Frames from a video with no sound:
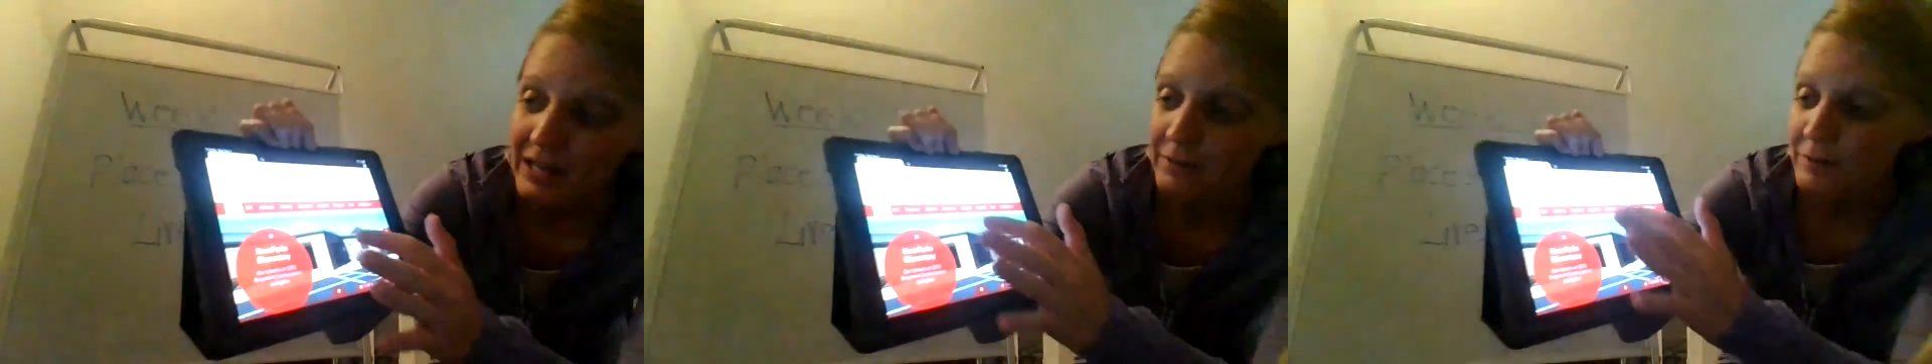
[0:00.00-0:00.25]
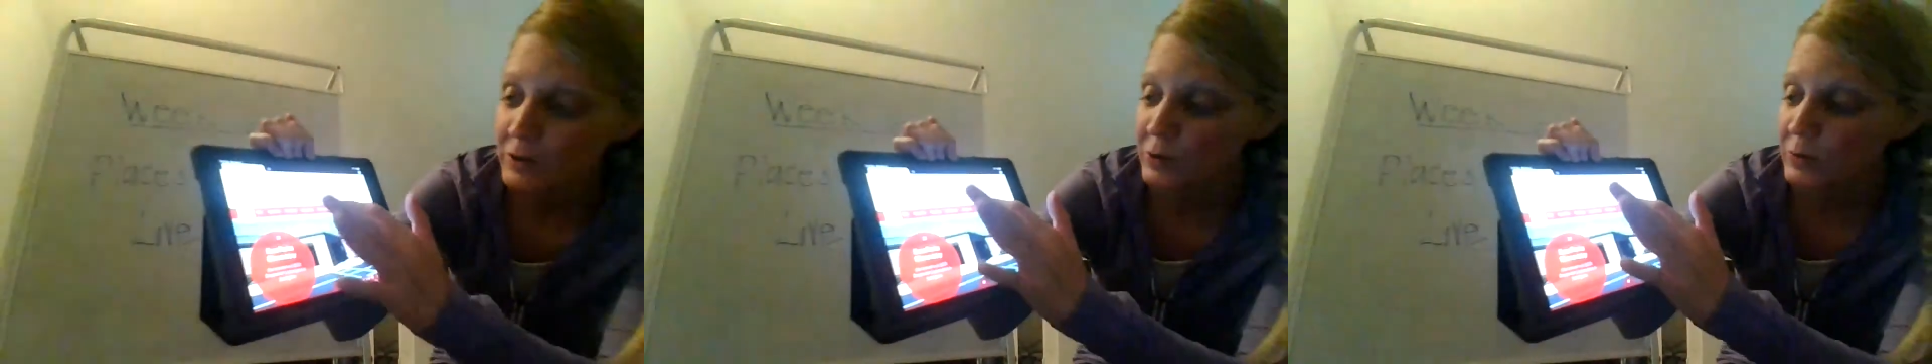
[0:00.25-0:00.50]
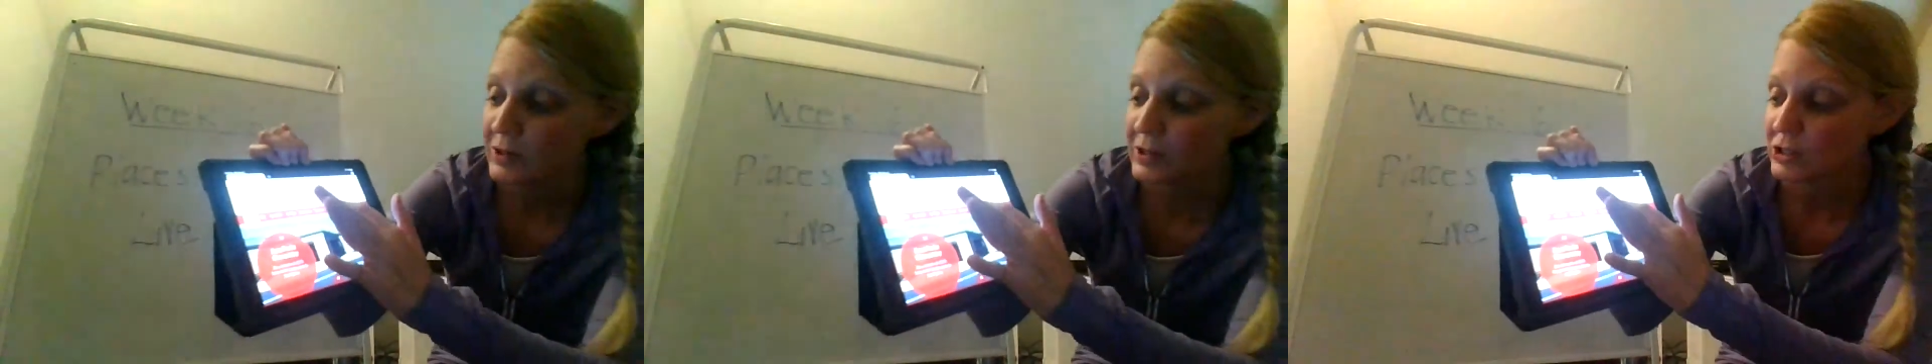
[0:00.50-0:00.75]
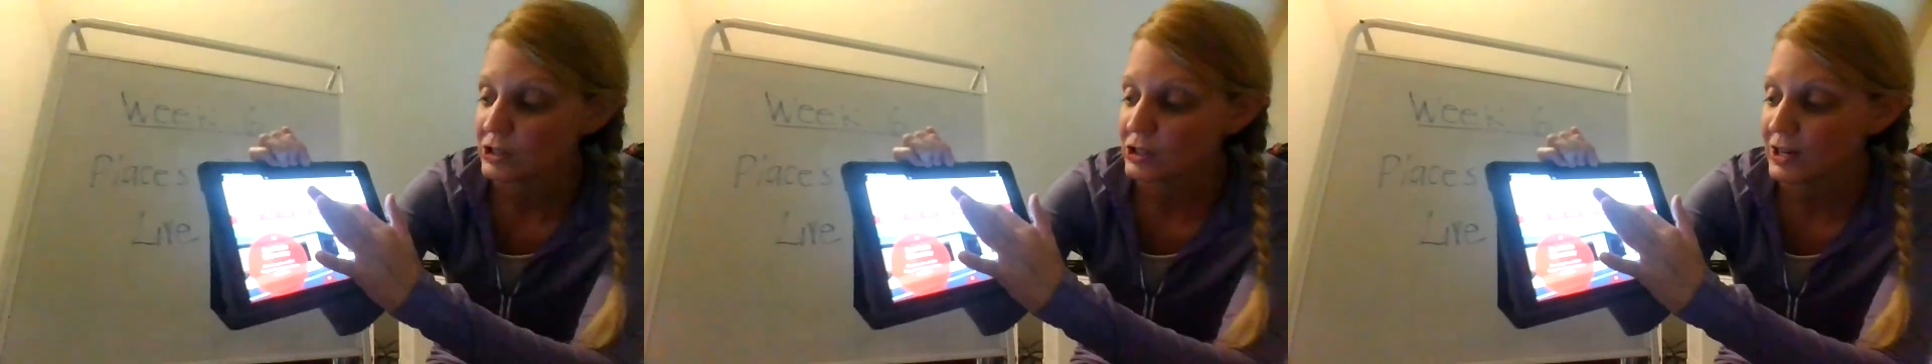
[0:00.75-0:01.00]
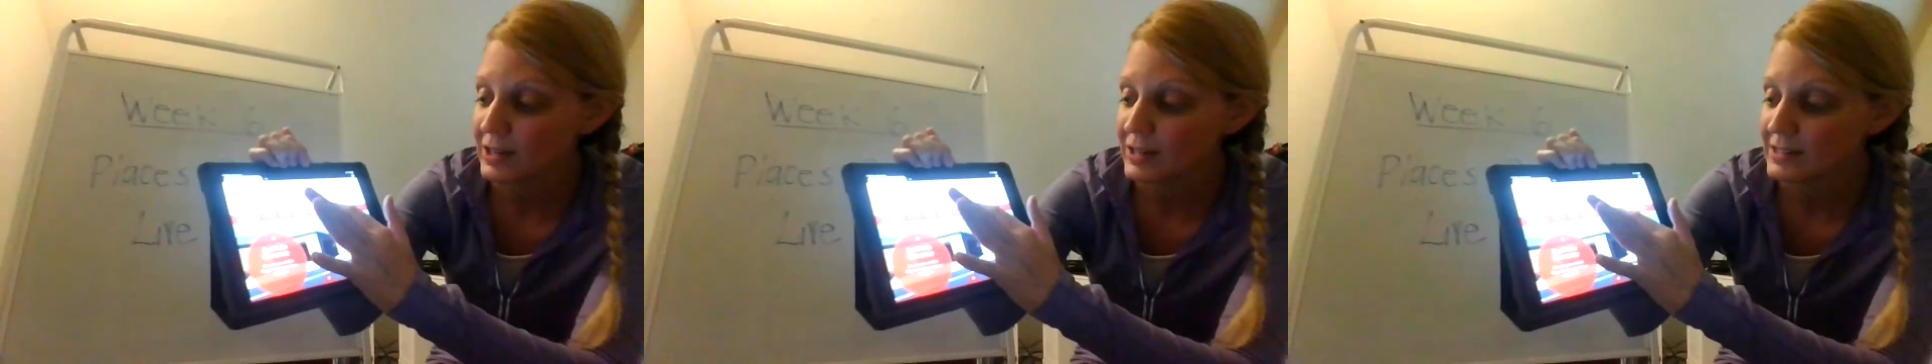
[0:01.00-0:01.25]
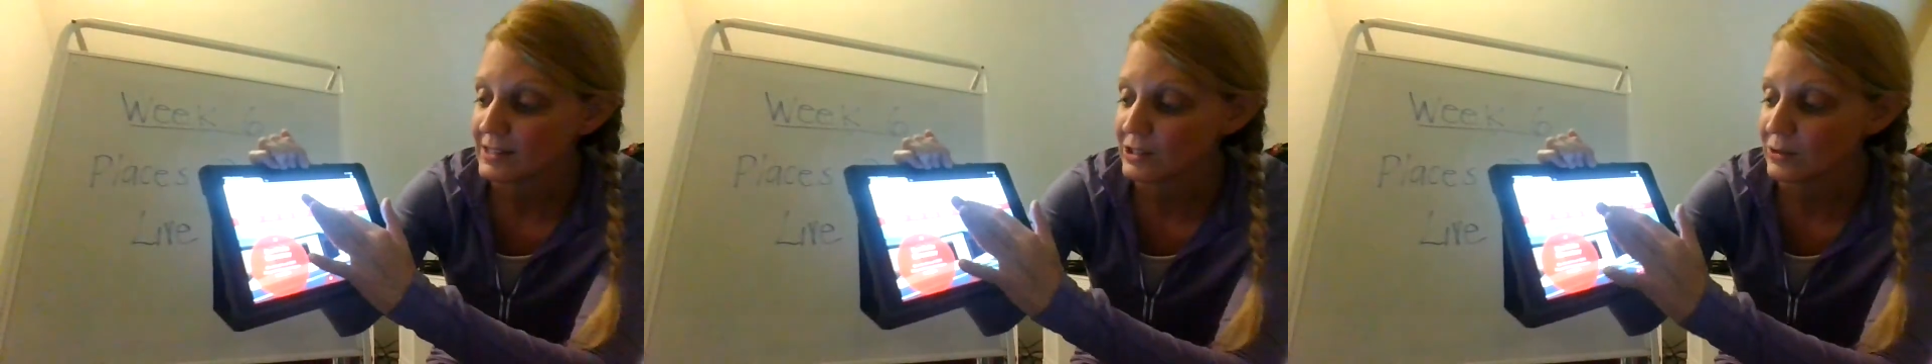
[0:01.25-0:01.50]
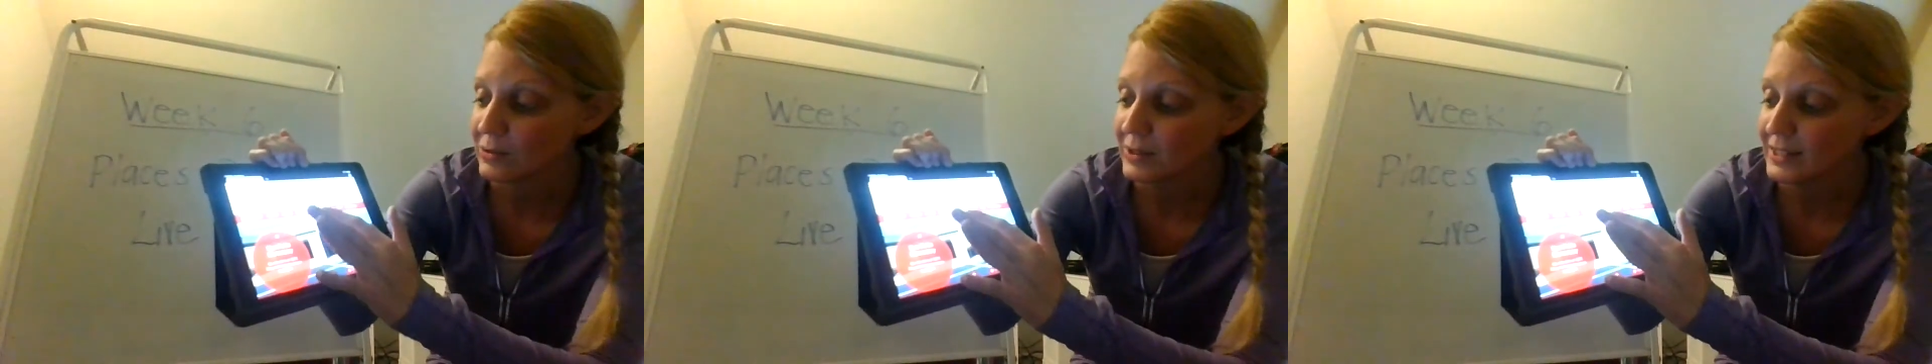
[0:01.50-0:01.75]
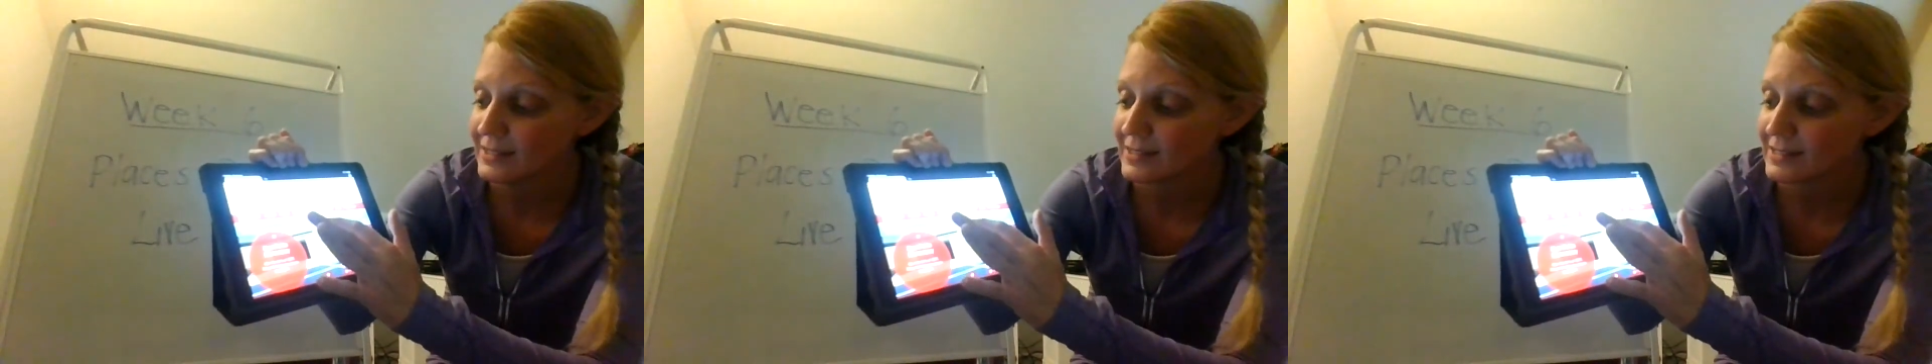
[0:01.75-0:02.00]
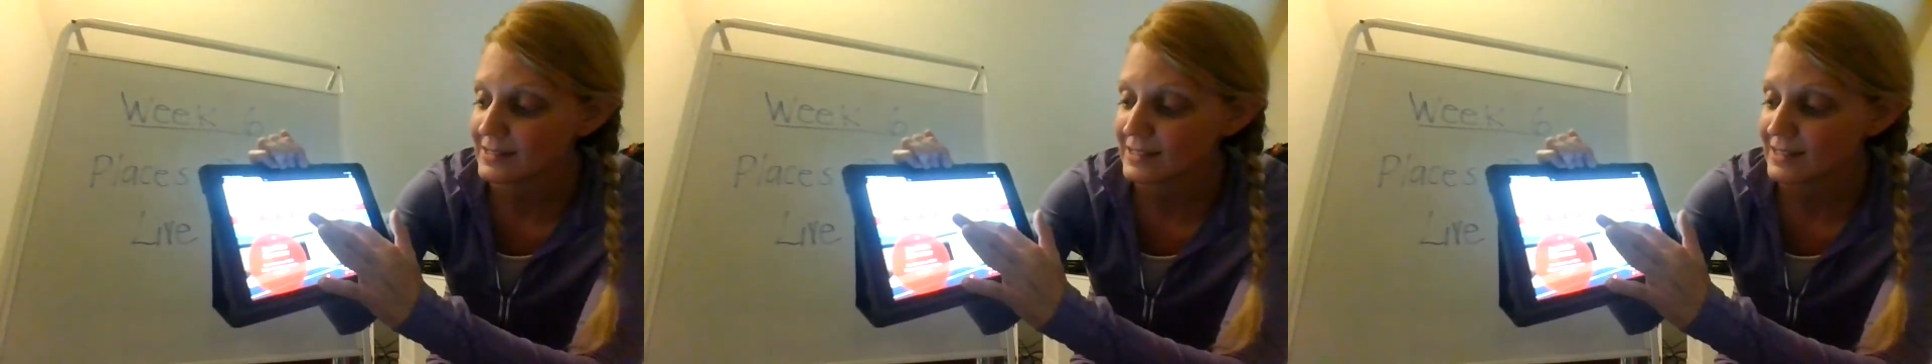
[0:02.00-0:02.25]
if you push students